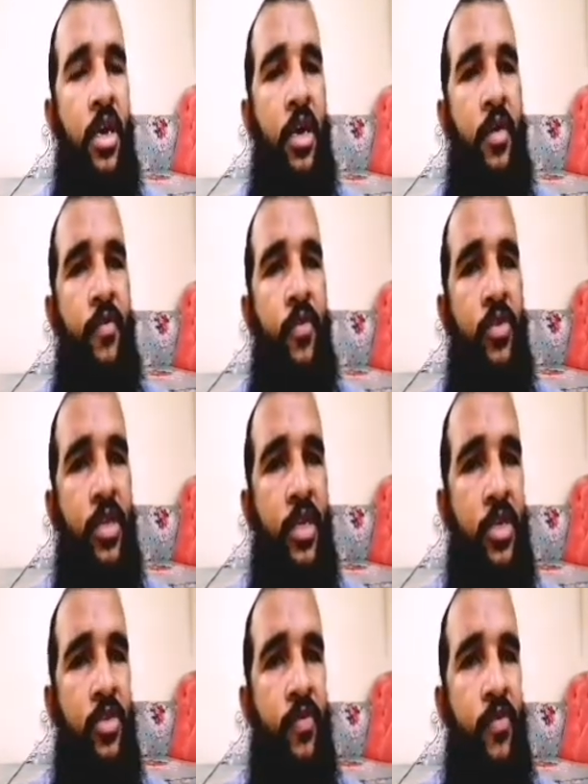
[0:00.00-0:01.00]
for
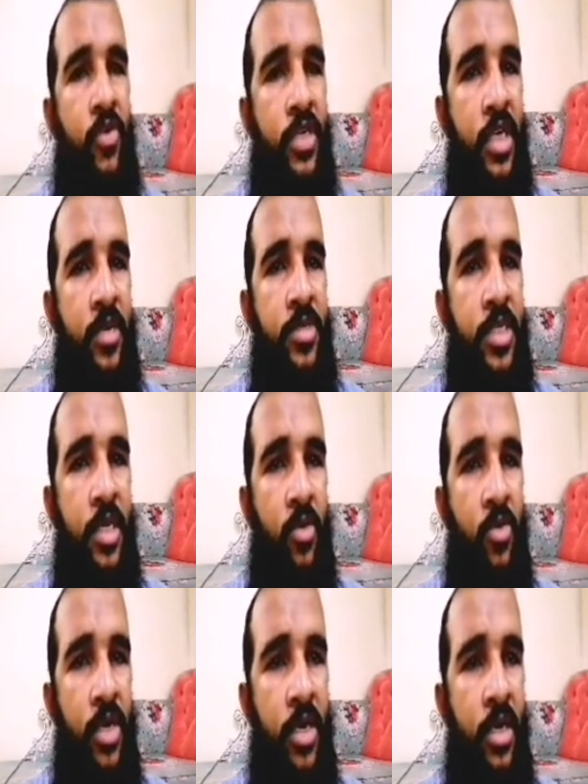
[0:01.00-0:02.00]
3 to 4 times in a
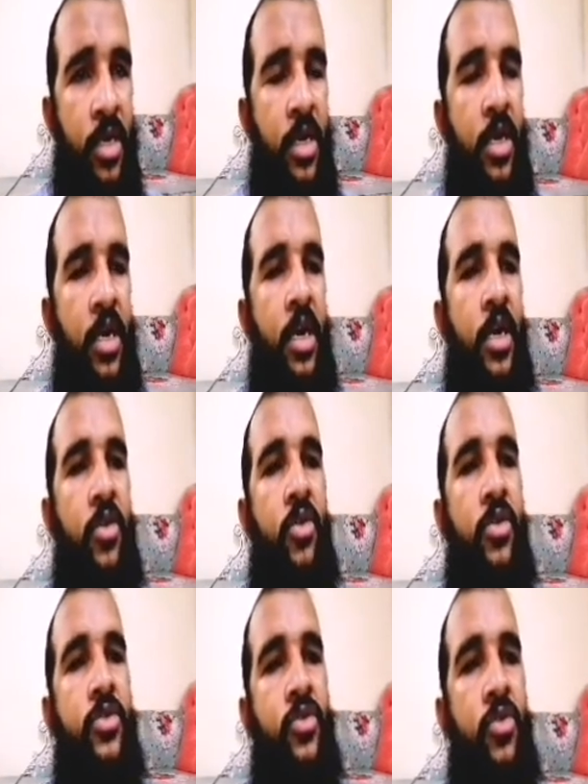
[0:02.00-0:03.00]
week, and
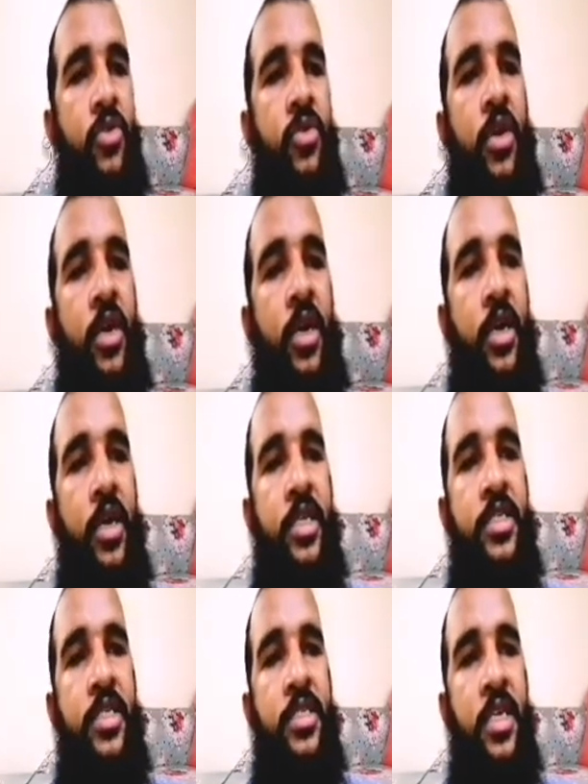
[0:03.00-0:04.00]
also
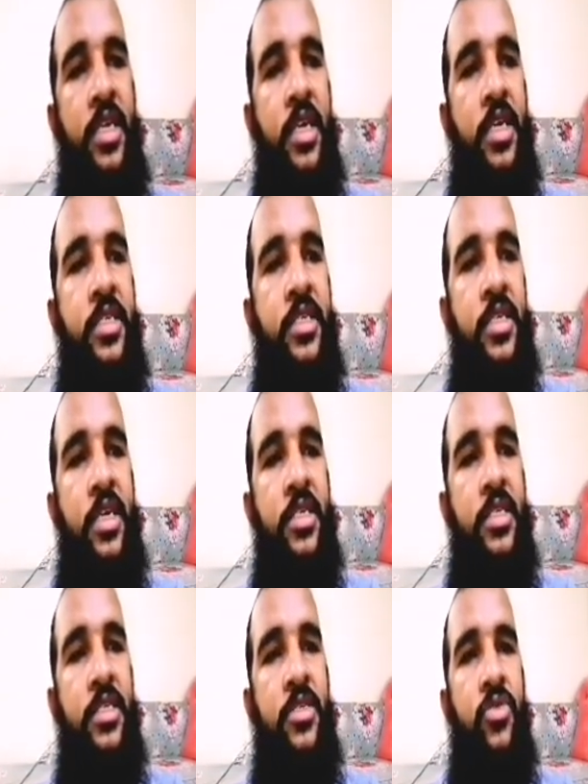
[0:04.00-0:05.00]
resistant
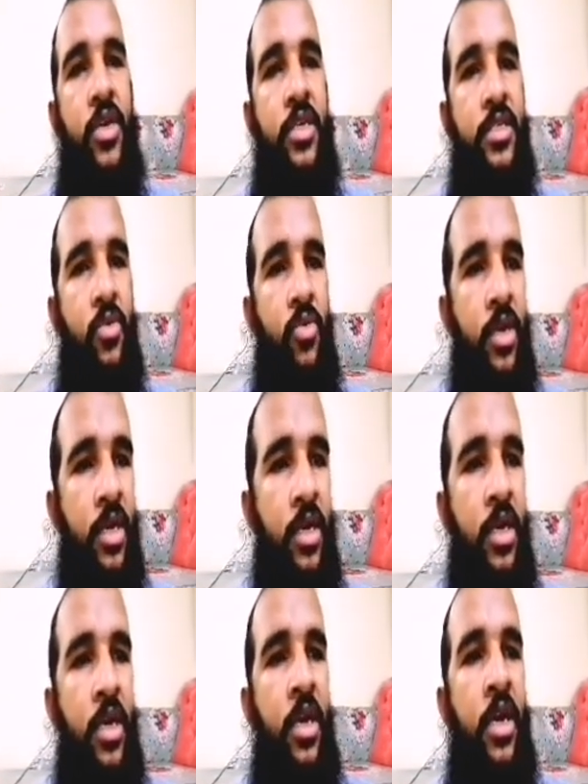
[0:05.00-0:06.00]
exercises twice a week.
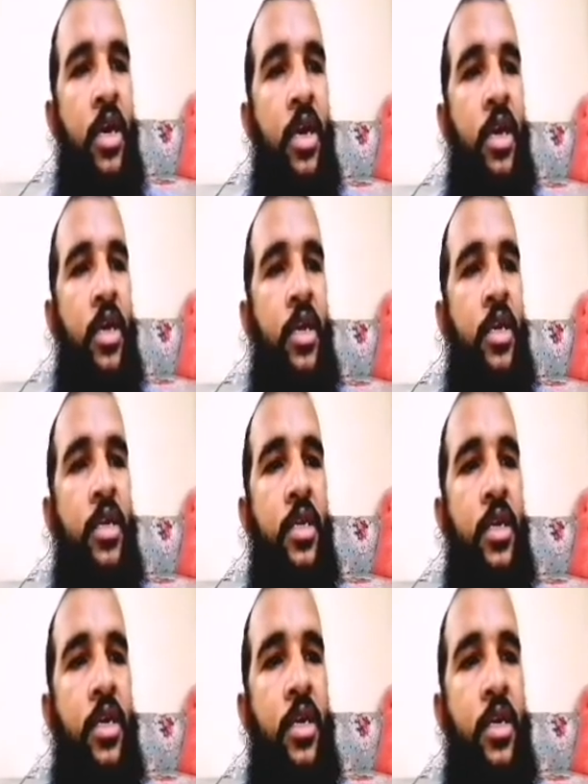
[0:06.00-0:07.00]
And
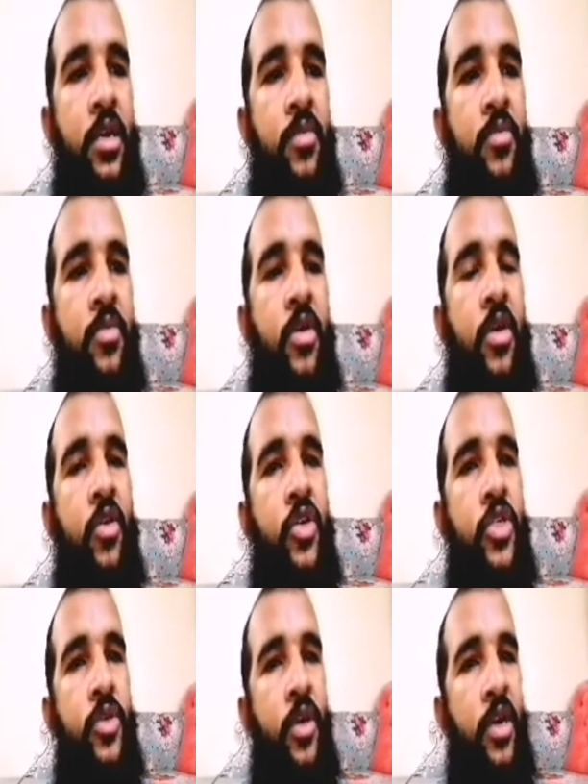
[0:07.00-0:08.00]

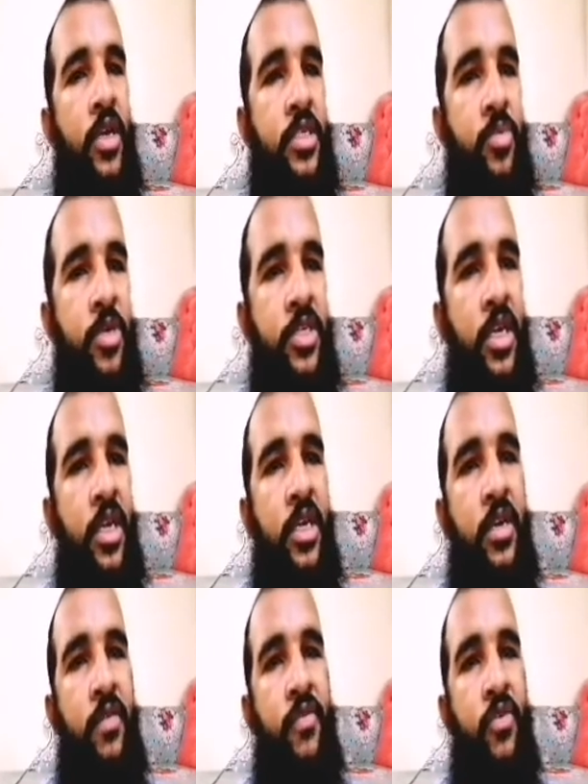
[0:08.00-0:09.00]
also,
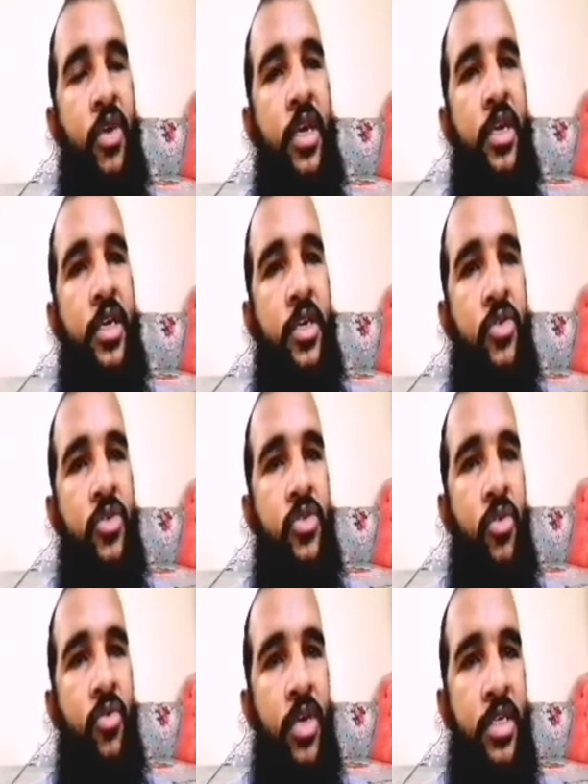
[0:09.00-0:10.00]
especially if you can reduce
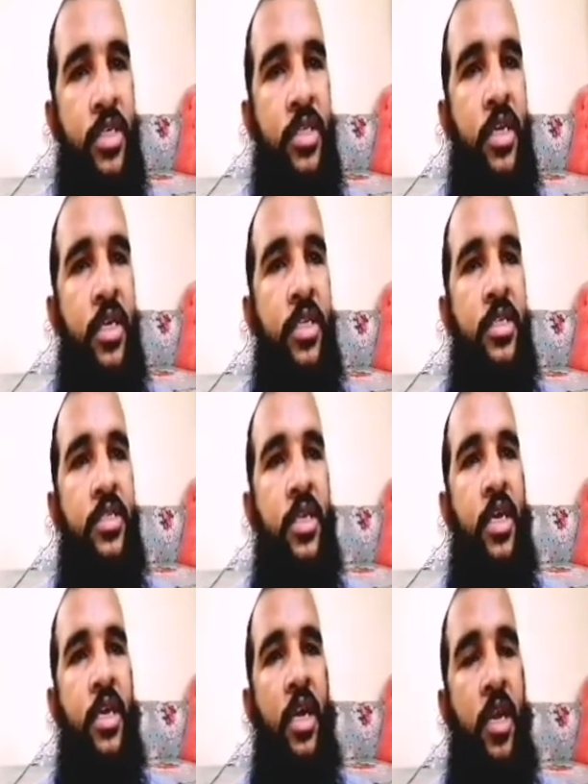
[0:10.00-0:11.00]
your weight, then this
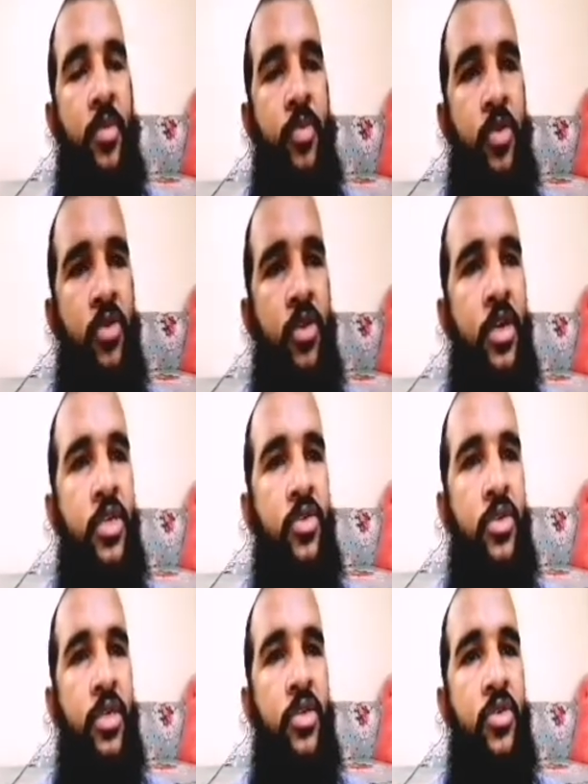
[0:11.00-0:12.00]
can help you to
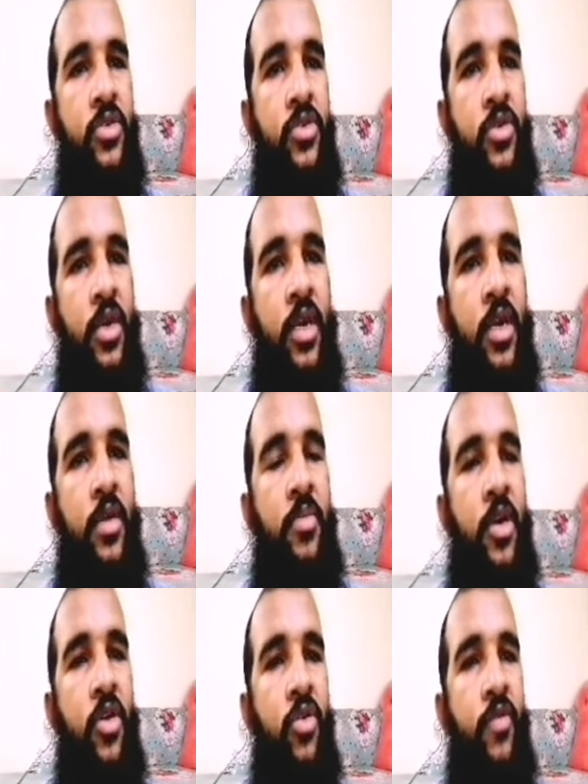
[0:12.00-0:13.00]
reduce your
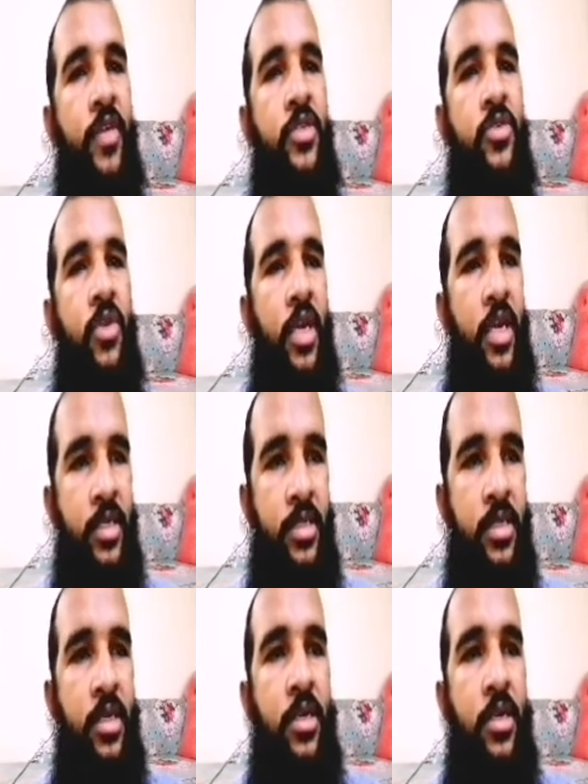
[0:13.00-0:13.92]
macrovascular risk.